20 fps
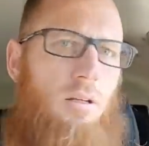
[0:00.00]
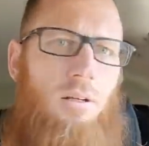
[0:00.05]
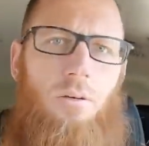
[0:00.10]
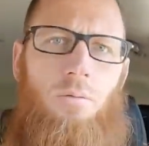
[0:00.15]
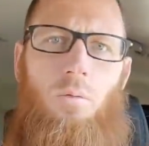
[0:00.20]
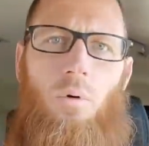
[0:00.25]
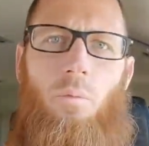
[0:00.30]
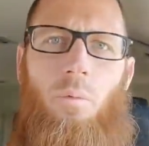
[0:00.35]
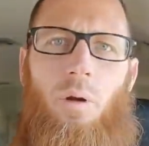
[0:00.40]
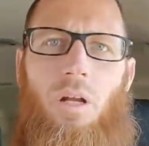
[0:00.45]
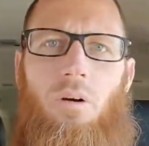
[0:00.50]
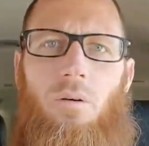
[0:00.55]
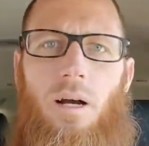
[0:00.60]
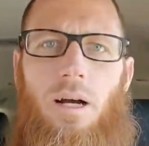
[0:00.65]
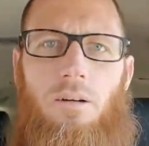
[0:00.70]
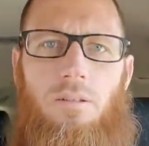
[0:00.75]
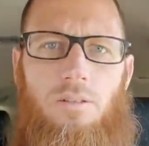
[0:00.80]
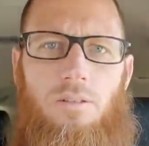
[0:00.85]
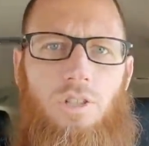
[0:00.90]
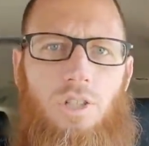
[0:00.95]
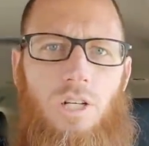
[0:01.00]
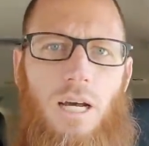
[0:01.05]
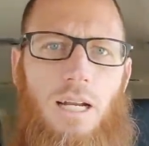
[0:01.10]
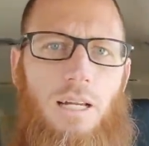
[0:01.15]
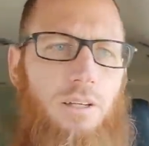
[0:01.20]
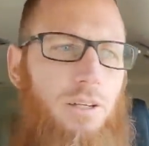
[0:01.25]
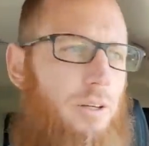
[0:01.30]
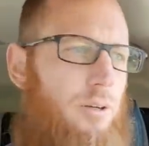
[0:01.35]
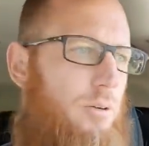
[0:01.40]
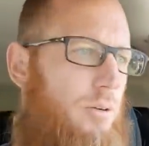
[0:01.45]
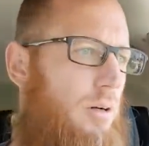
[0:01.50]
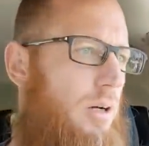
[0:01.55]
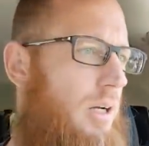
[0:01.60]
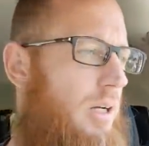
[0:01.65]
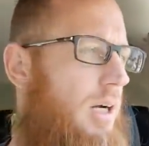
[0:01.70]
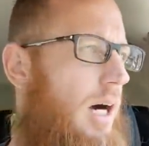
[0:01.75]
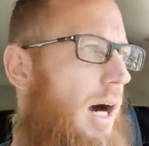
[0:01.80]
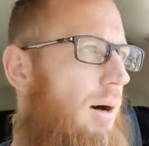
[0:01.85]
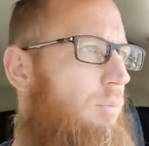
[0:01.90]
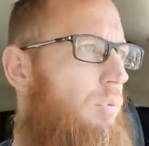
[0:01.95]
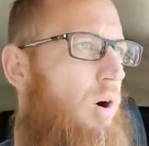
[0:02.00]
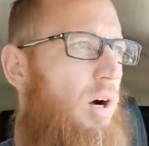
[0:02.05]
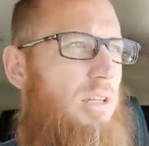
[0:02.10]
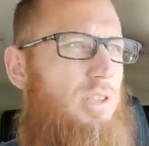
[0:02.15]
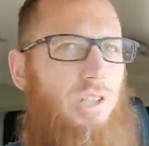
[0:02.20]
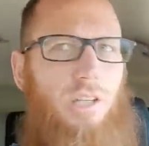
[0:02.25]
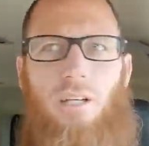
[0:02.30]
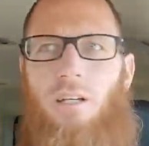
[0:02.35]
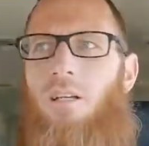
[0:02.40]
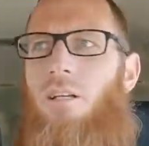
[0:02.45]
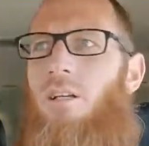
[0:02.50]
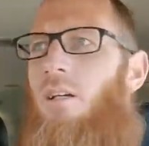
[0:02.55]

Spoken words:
When we go out and try to do cop watching,